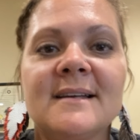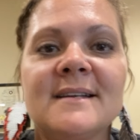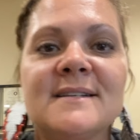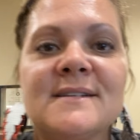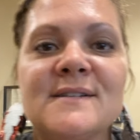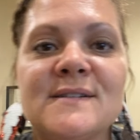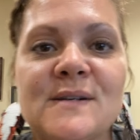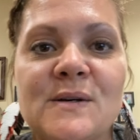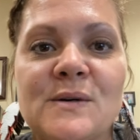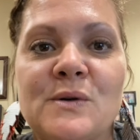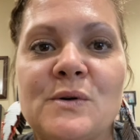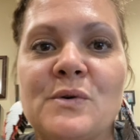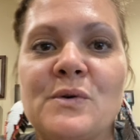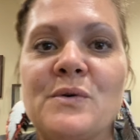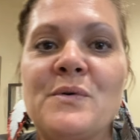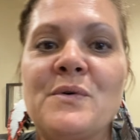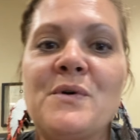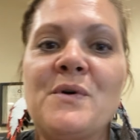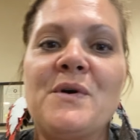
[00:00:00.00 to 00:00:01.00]

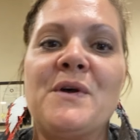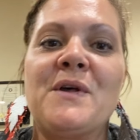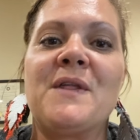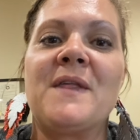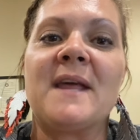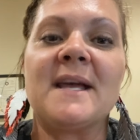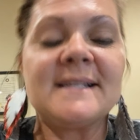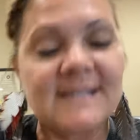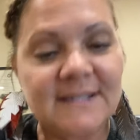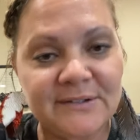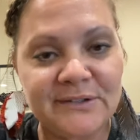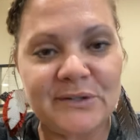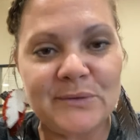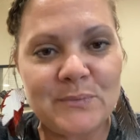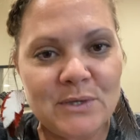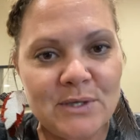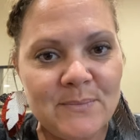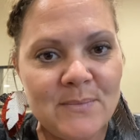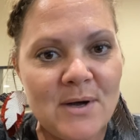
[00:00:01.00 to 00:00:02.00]
So that's a little
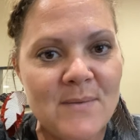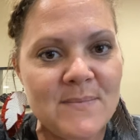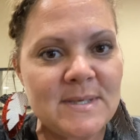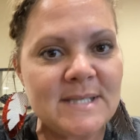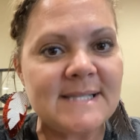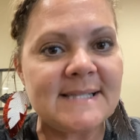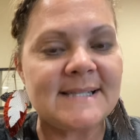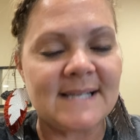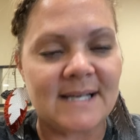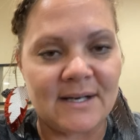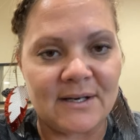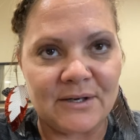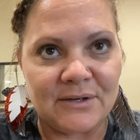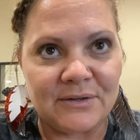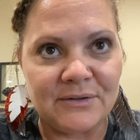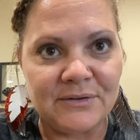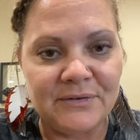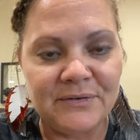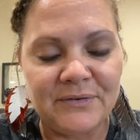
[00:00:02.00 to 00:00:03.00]
bit about
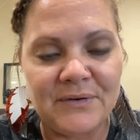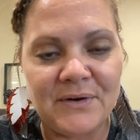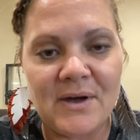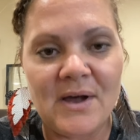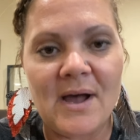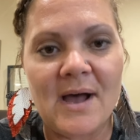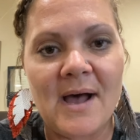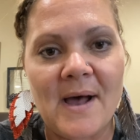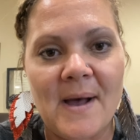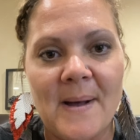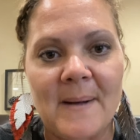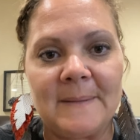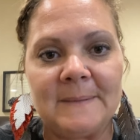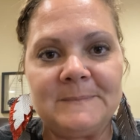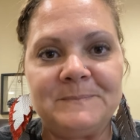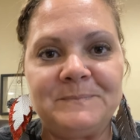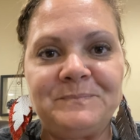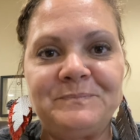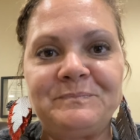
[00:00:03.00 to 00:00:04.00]
myself.
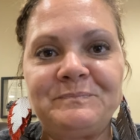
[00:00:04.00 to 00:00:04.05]
To